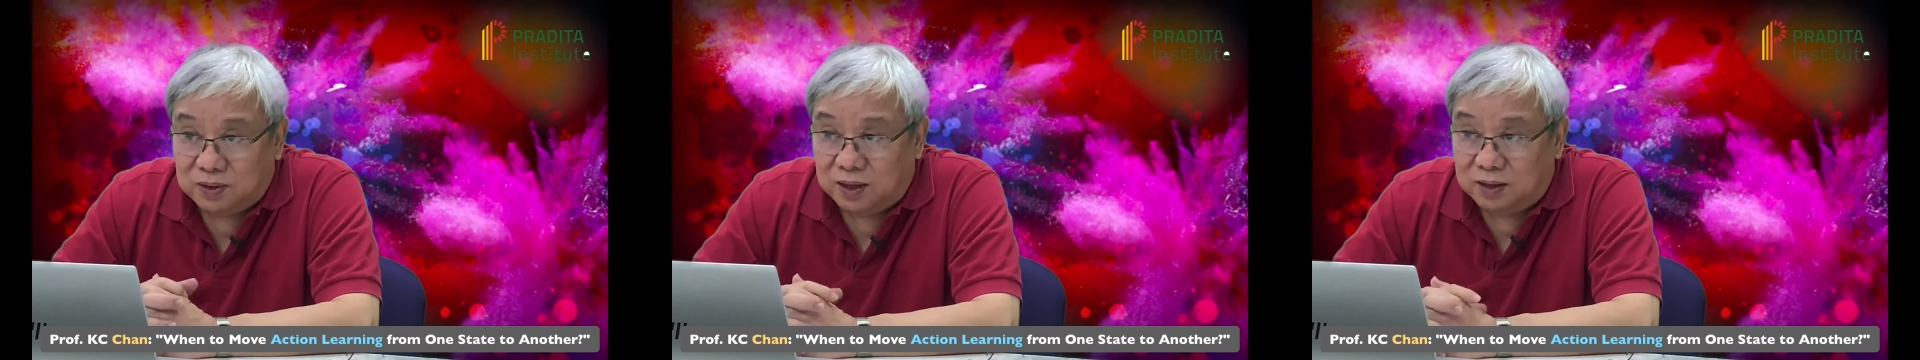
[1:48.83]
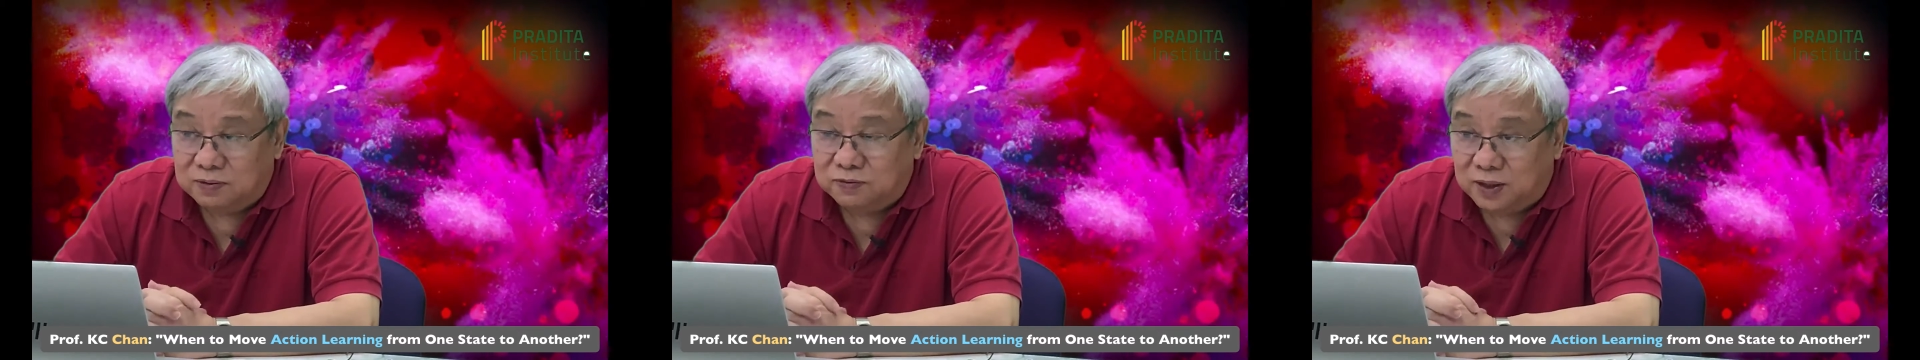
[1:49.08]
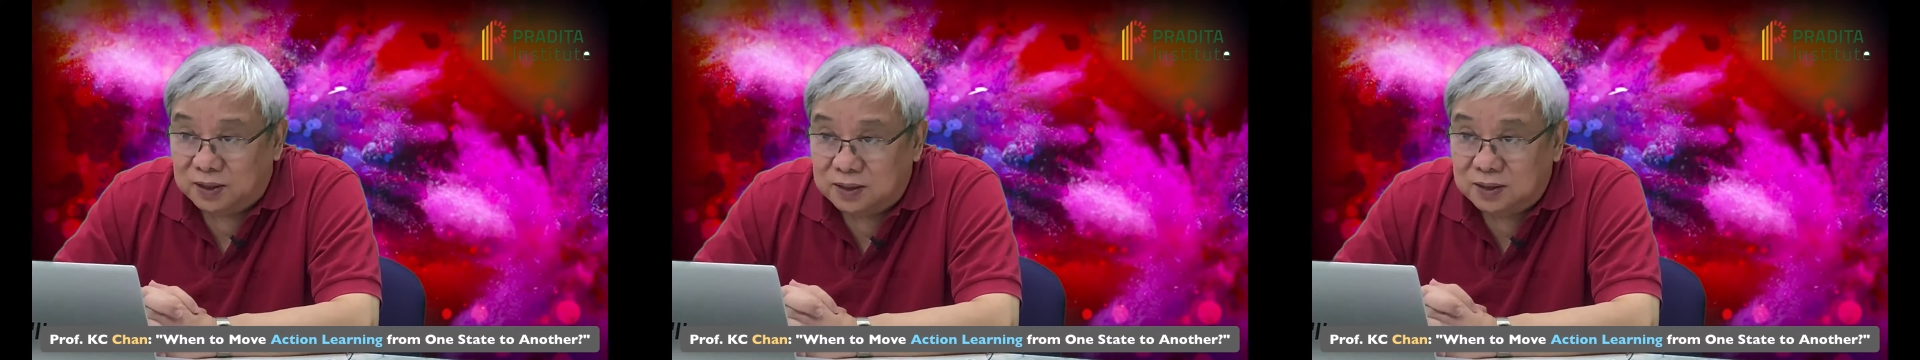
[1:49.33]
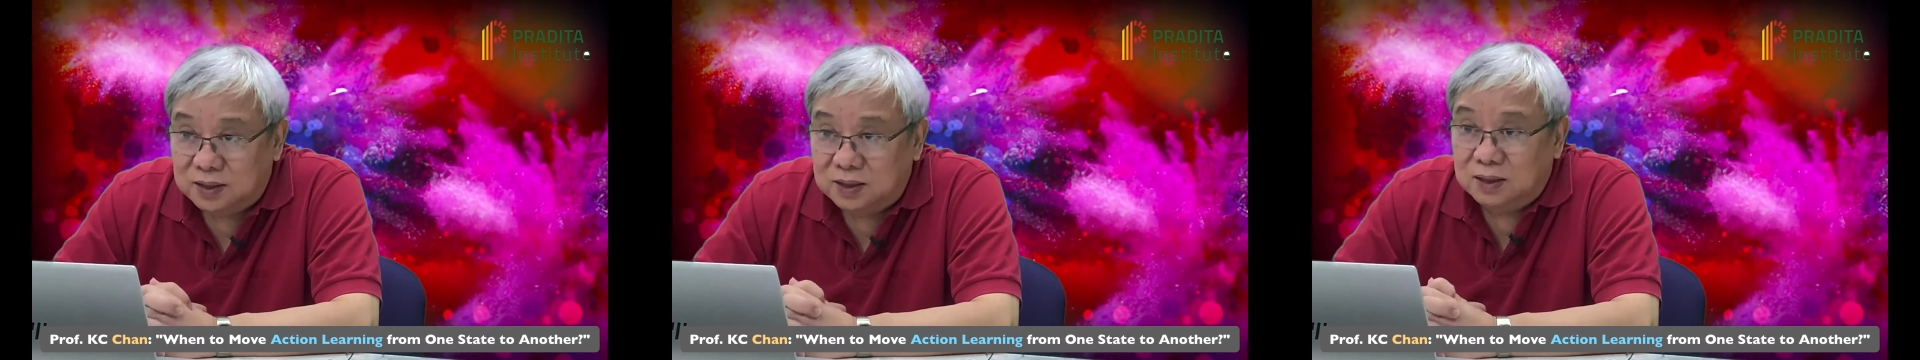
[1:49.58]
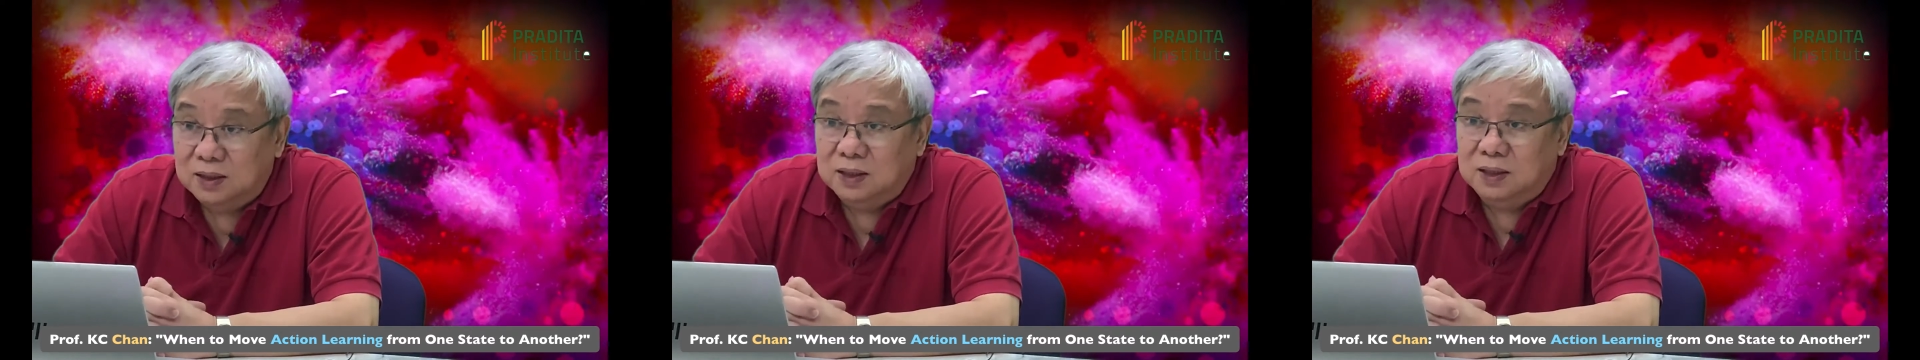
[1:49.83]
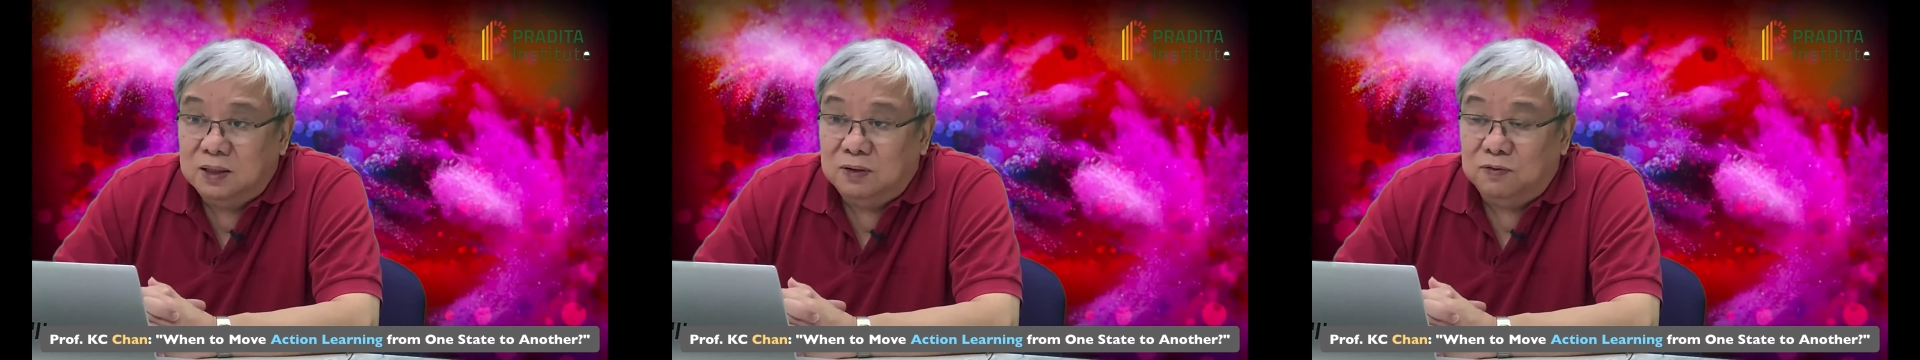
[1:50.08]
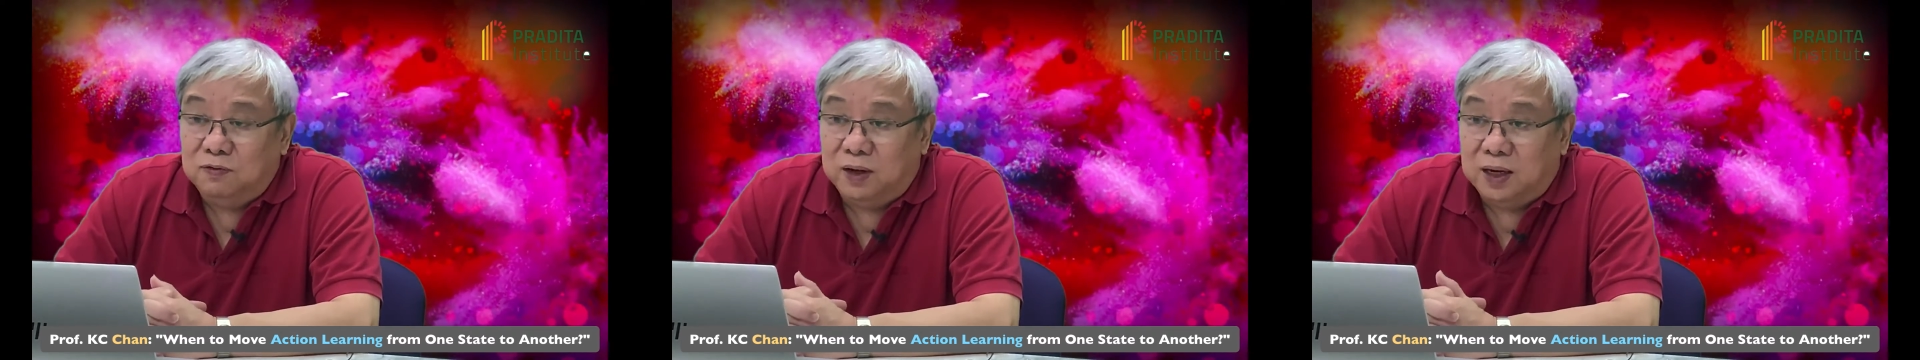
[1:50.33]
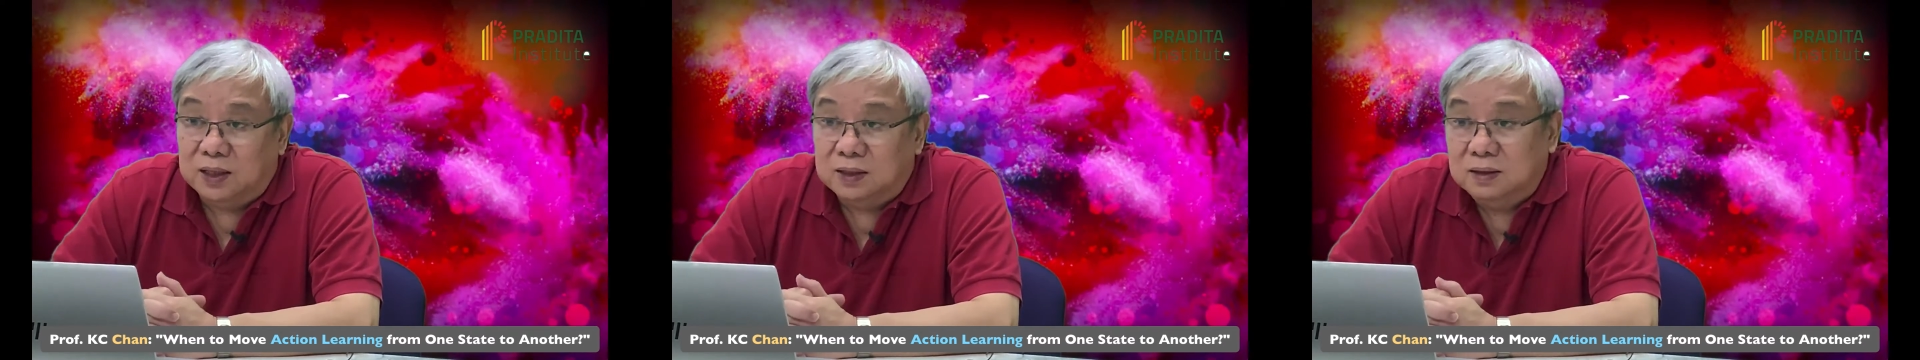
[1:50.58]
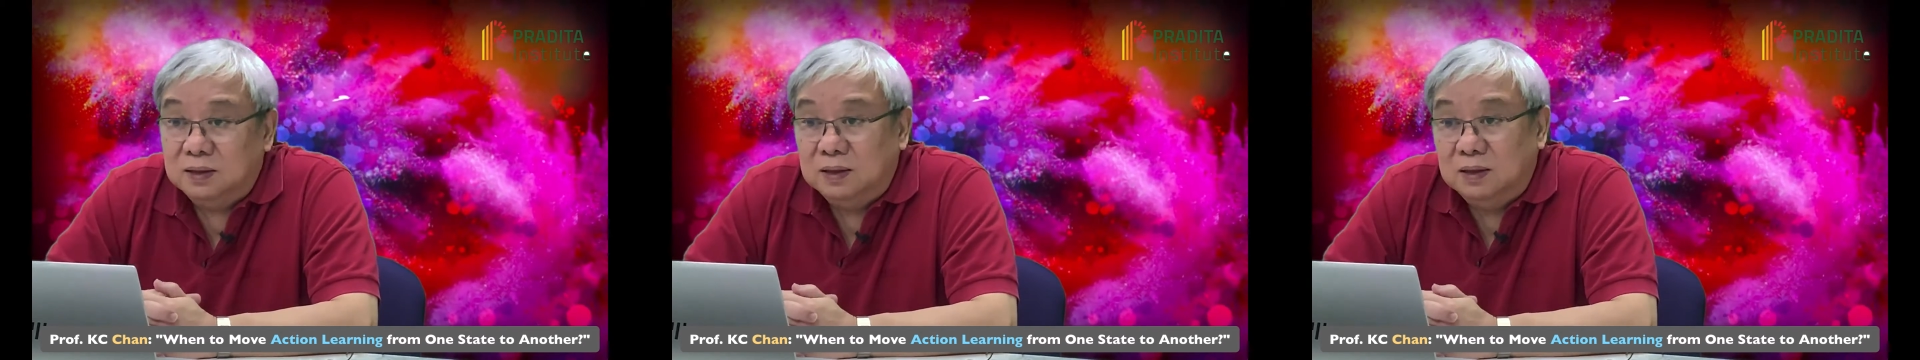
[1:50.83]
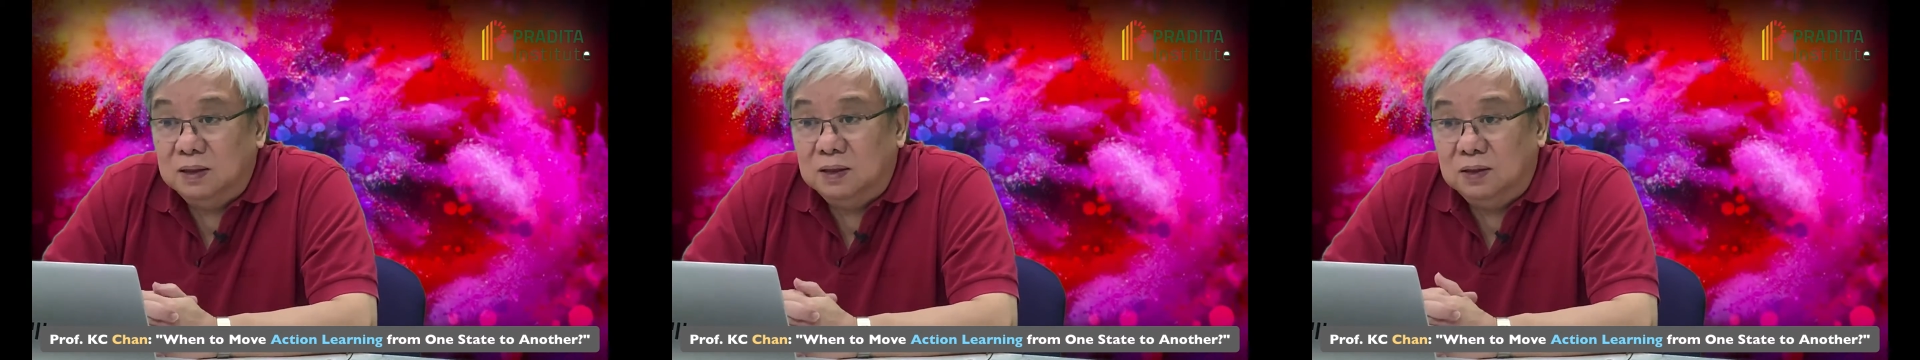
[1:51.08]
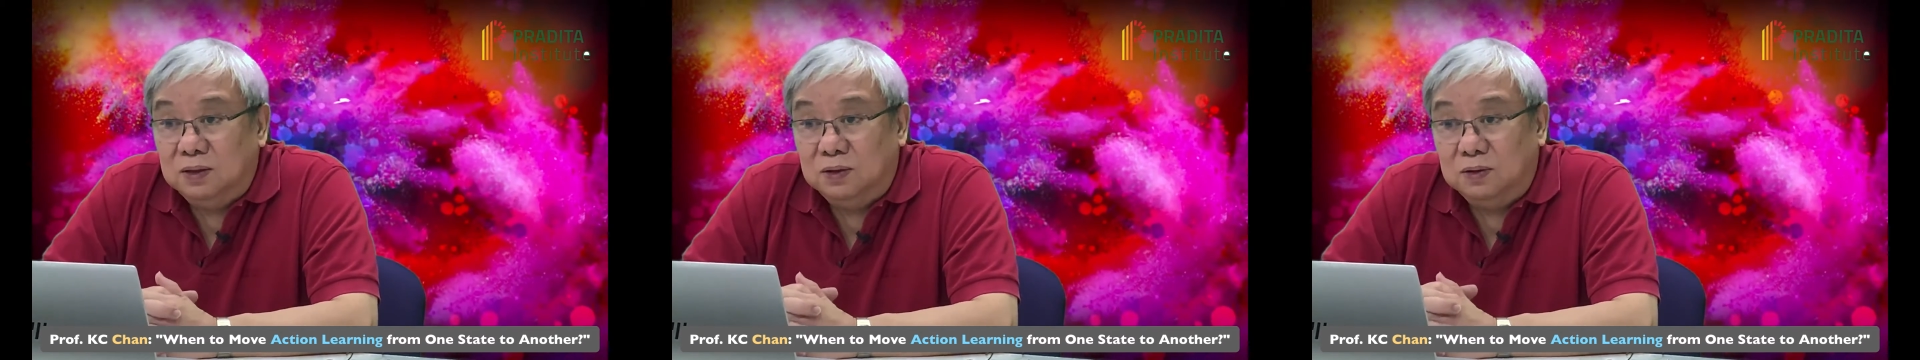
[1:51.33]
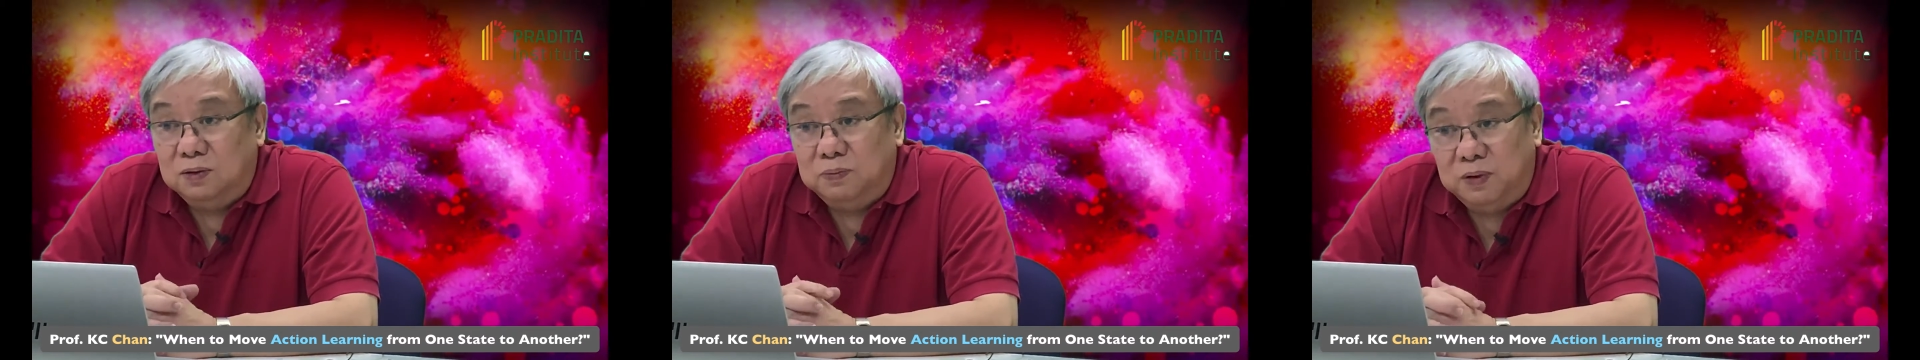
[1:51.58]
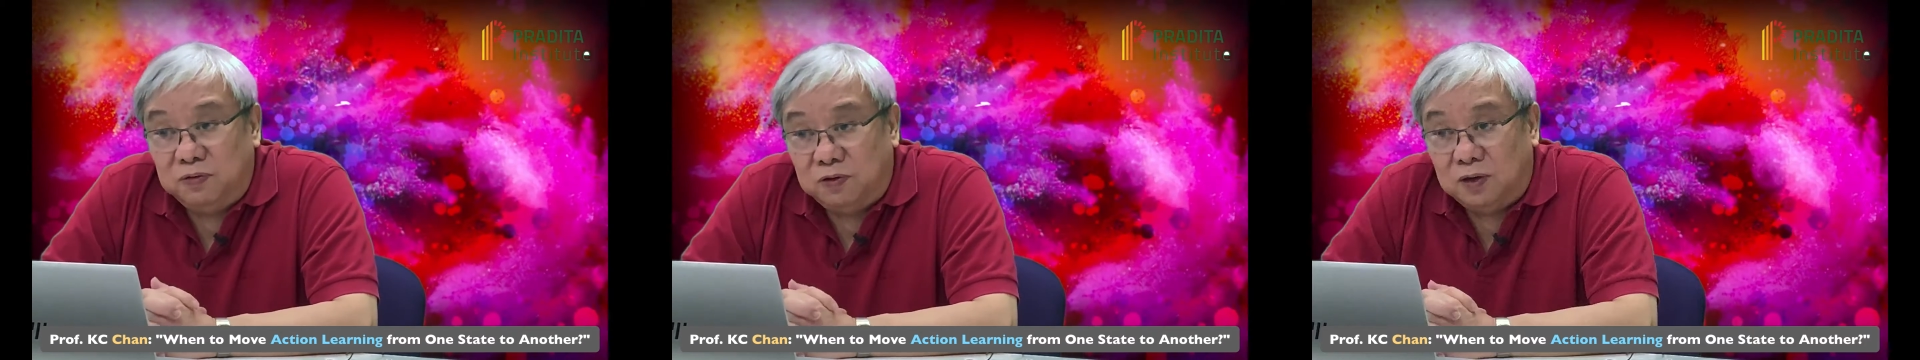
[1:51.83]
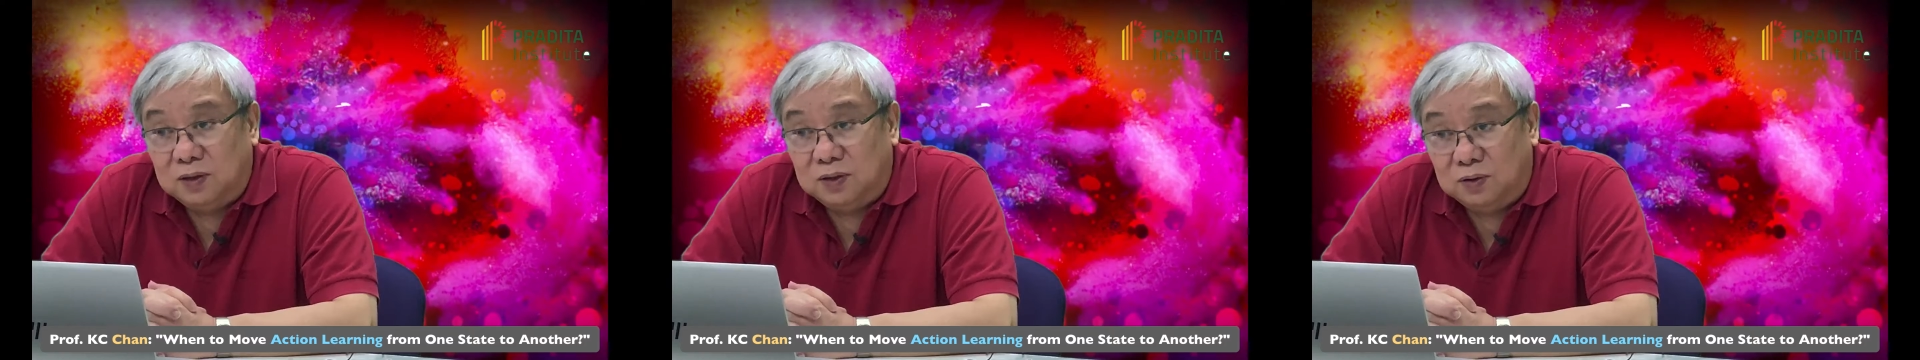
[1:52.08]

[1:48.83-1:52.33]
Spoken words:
And finally, before